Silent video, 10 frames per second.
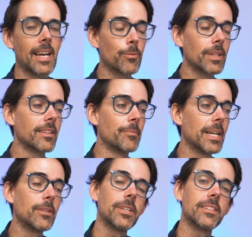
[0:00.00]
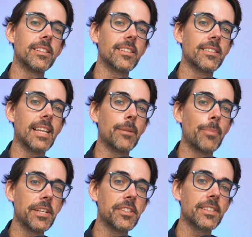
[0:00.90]
And one of the main reasons is that
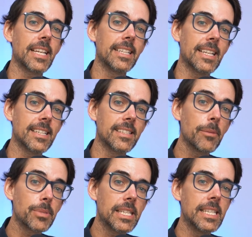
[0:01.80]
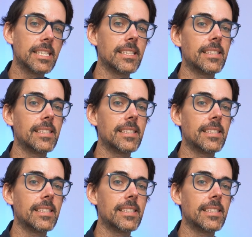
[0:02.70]
patients can get a subsidy to